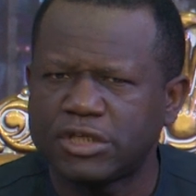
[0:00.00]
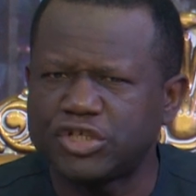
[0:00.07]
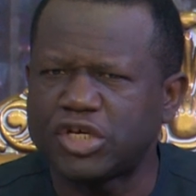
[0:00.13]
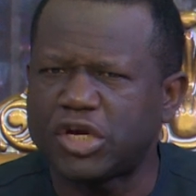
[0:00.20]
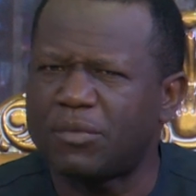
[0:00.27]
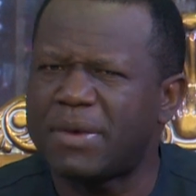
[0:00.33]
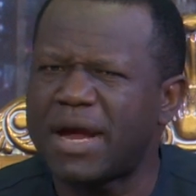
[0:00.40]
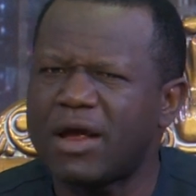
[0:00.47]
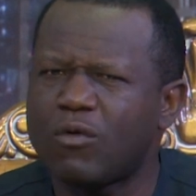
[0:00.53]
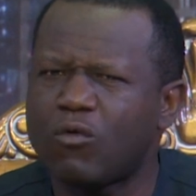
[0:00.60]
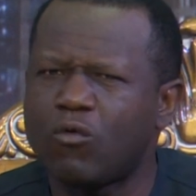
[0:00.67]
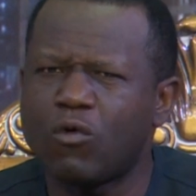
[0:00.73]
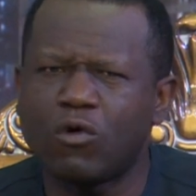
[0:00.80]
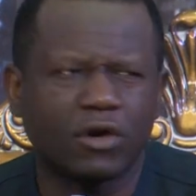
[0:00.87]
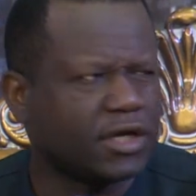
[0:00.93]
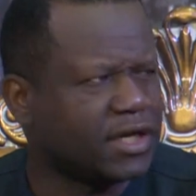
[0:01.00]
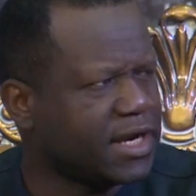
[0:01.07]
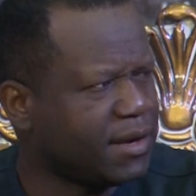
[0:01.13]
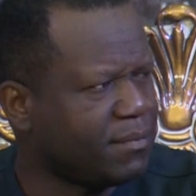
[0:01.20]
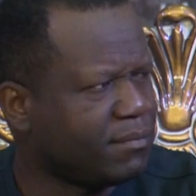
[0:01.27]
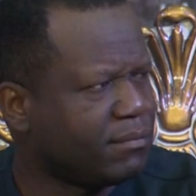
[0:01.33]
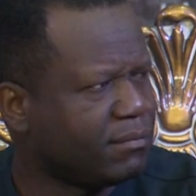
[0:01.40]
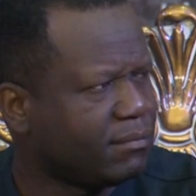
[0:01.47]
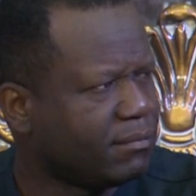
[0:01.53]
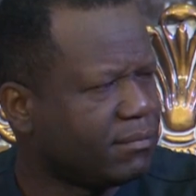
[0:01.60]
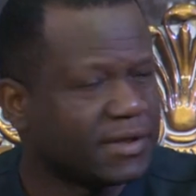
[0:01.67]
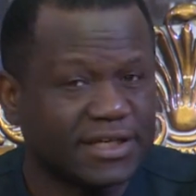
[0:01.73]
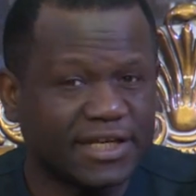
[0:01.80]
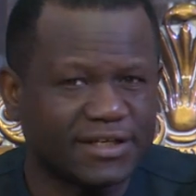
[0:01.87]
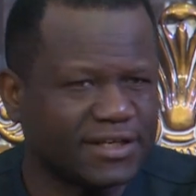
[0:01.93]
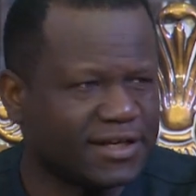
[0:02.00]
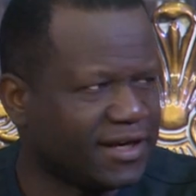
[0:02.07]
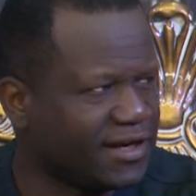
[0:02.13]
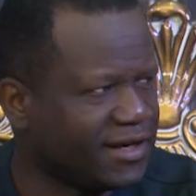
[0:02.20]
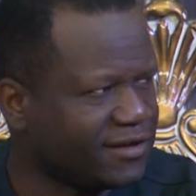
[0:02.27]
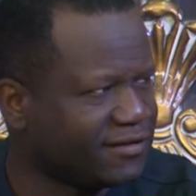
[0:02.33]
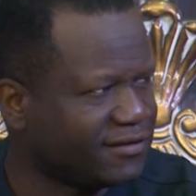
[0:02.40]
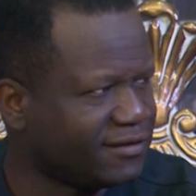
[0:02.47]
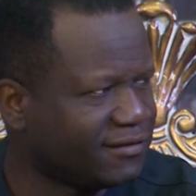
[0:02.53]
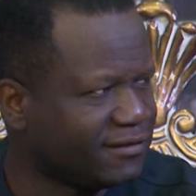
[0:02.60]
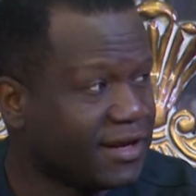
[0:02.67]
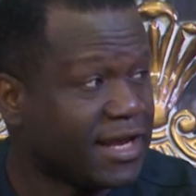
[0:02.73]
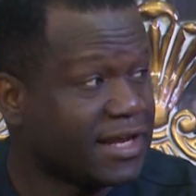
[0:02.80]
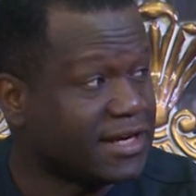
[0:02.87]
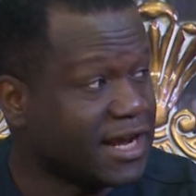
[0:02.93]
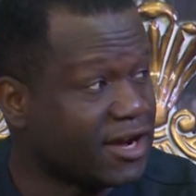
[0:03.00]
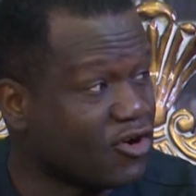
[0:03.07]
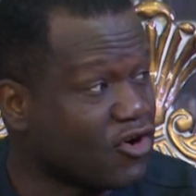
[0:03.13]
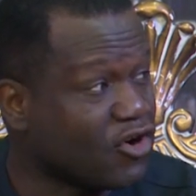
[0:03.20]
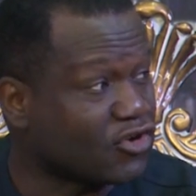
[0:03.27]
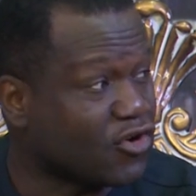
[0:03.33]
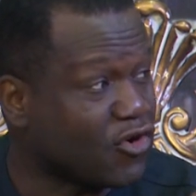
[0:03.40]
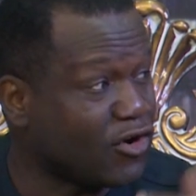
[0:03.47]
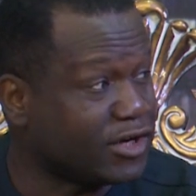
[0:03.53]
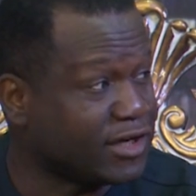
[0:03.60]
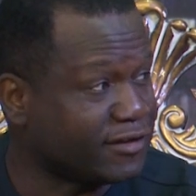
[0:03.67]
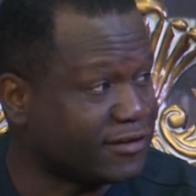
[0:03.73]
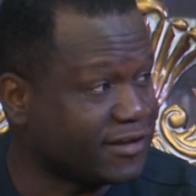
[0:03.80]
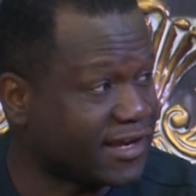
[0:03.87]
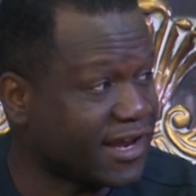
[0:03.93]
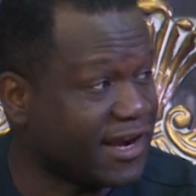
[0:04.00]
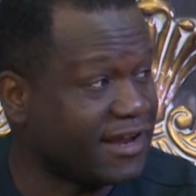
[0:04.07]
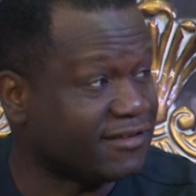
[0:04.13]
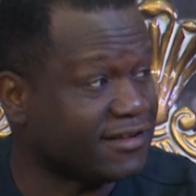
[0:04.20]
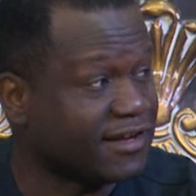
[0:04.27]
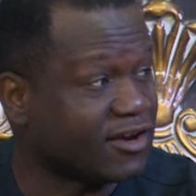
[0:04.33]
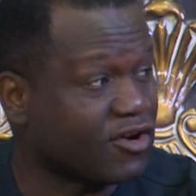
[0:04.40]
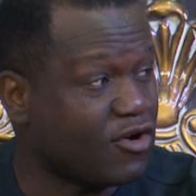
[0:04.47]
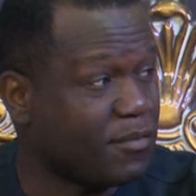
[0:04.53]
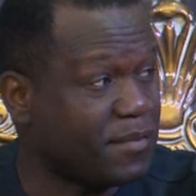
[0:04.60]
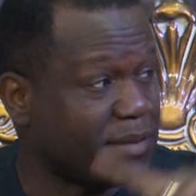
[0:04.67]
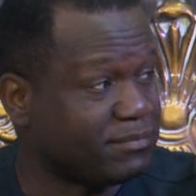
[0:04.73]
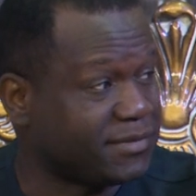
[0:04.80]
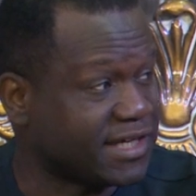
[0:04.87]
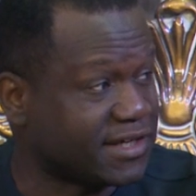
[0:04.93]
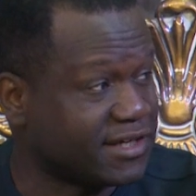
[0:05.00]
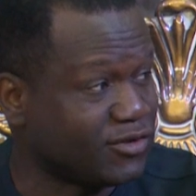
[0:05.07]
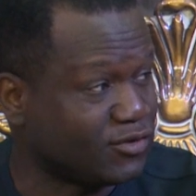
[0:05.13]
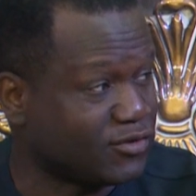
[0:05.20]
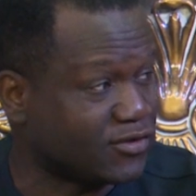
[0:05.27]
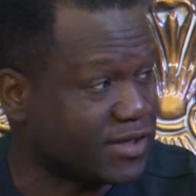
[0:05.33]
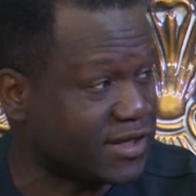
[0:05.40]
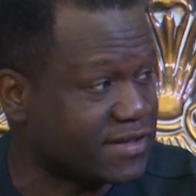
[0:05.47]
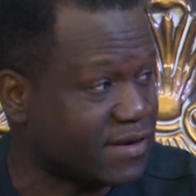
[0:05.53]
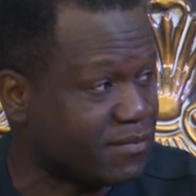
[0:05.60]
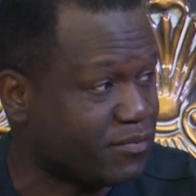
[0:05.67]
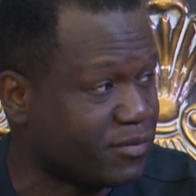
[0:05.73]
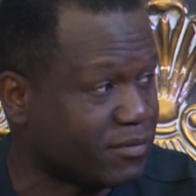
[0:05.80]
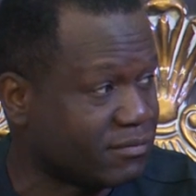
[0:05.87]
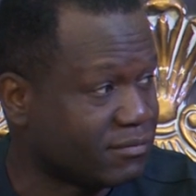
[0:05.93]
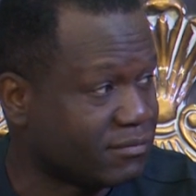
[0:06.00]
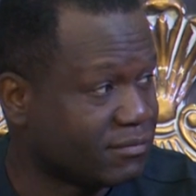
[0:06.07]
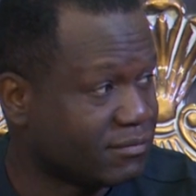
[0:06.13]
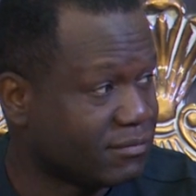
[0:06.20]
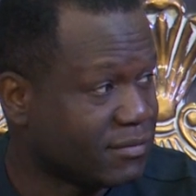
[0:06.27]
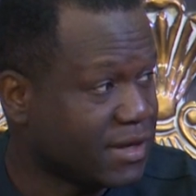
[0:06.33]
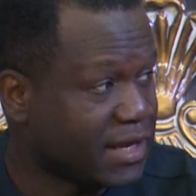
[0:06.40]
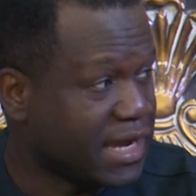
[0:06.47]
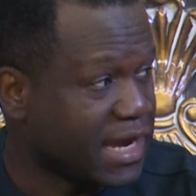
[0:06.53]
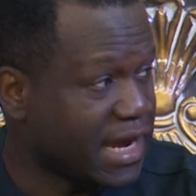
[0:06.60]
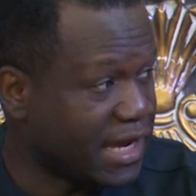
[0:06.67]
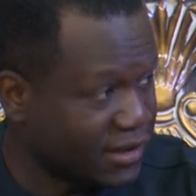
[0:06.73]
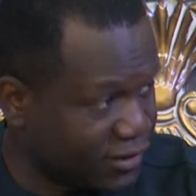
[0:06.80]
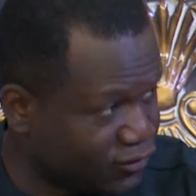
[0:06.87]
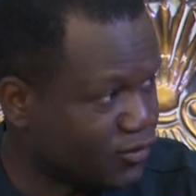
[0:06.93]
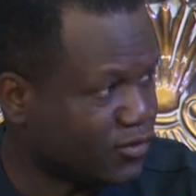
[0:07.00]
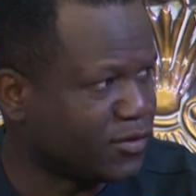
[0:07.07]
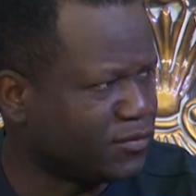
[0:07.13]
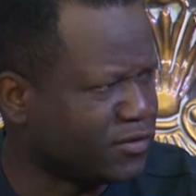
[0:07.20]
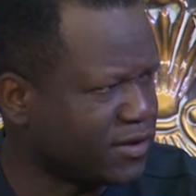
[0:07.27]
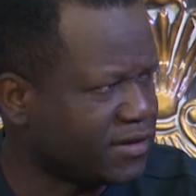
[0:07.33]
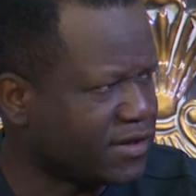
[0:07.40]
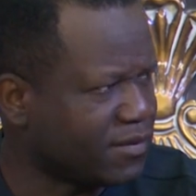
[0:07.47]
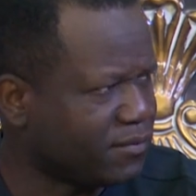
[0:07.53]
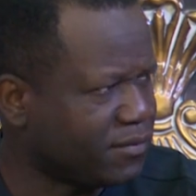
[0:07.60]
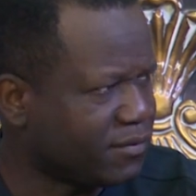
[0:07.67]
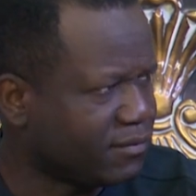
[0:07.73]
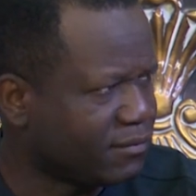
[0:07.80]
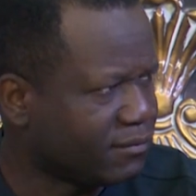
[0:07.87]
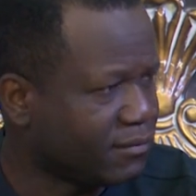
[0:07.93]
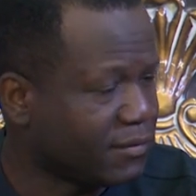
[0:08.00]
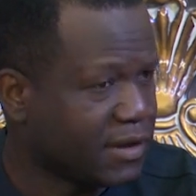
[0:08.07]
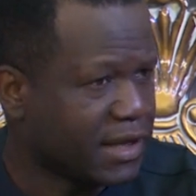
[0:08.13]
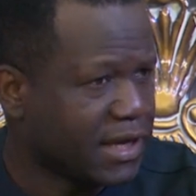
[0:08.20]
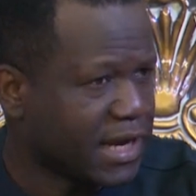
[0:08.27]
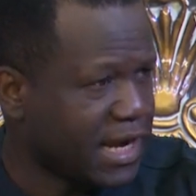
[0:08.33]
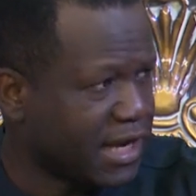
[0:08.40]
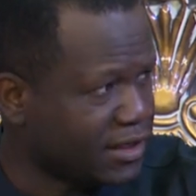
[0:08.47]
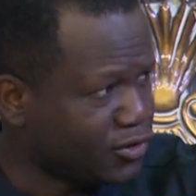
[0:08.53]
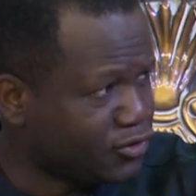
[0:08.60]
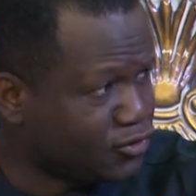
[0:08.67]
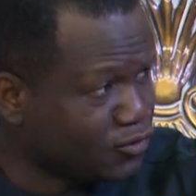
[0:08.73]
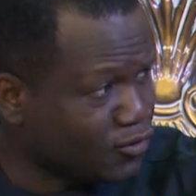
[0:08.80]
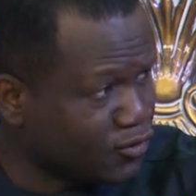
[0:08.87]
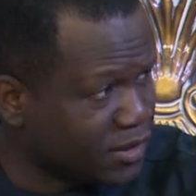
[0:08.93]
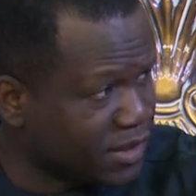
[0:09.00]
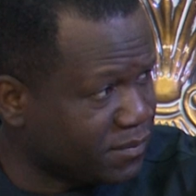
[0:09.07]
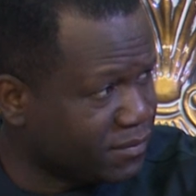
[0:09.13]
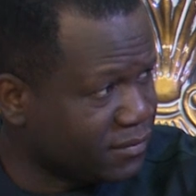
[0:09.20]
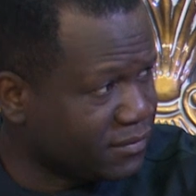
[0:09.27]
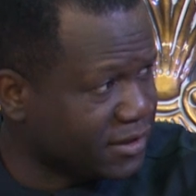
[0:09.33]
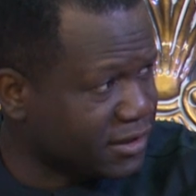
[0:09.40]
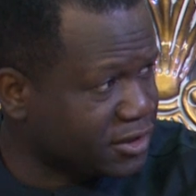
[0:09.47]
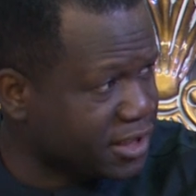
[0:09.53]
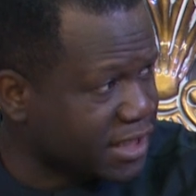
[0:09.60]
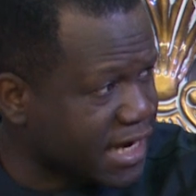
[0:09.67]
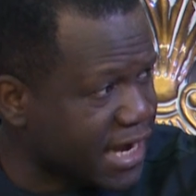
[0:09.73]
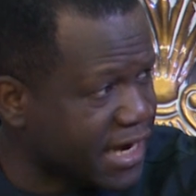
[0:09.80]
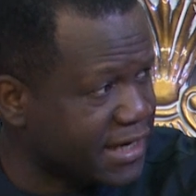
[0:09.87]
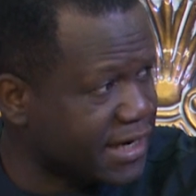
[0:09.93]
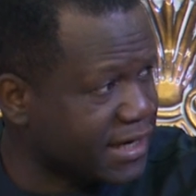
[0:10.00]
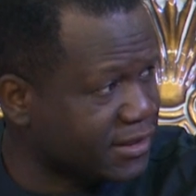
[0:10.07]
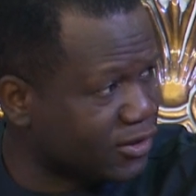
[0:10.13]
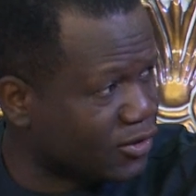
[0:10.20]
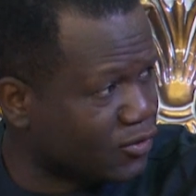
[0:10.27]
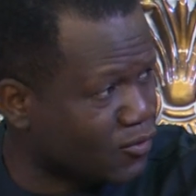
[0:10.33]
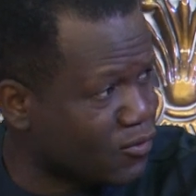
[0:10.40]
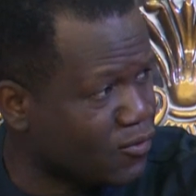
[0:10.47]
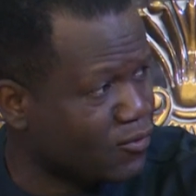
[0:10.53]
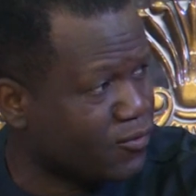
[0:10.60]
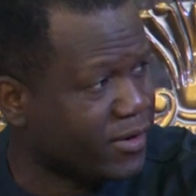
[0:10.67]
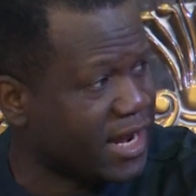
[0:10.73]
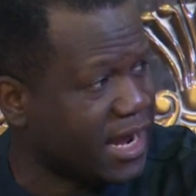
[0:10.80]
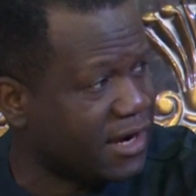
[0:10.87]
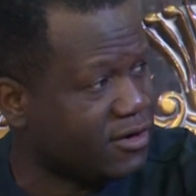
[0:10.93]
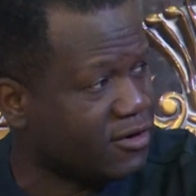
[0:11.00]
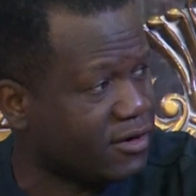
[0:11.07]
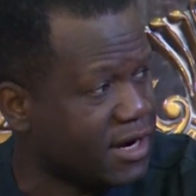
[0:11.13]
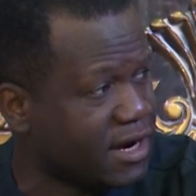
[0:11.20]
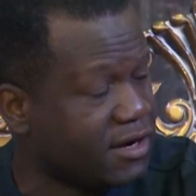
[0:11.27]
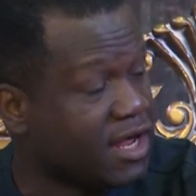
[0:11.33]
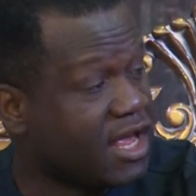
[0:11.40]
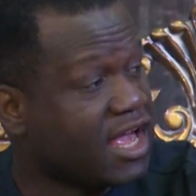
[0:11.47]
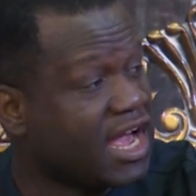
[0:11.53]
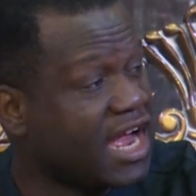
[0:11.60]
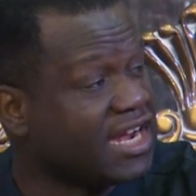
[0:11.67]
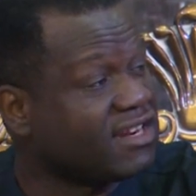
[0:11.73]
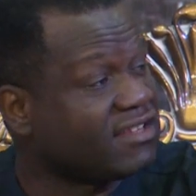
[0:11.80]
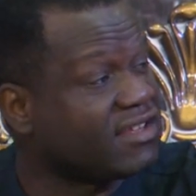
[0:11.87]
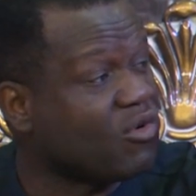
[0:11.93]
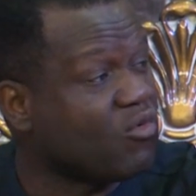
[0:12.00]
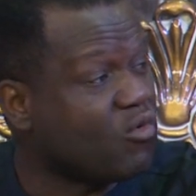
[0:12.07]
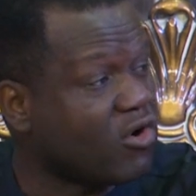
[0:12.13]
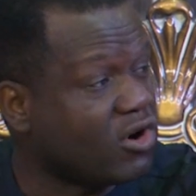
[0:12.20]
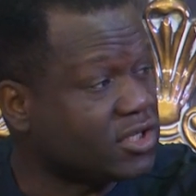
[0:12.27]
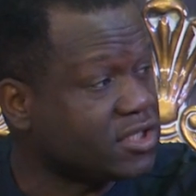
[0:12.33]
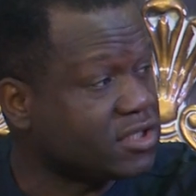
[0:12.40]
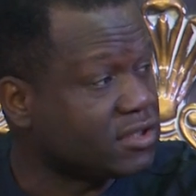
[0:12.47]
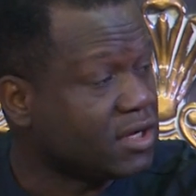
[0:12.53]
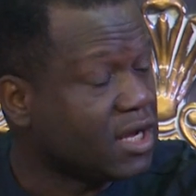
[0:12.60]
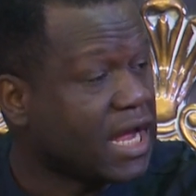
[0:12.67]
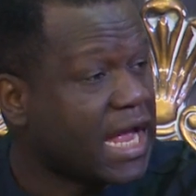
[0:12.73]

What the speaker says: Jeremiah warned them. They didn't listen. Then God called Ezekiel and said, come, I'm taking you to the temple. And he took him to the temple. And he showed him the Shekinah, the glory, and all that. And he said, watch.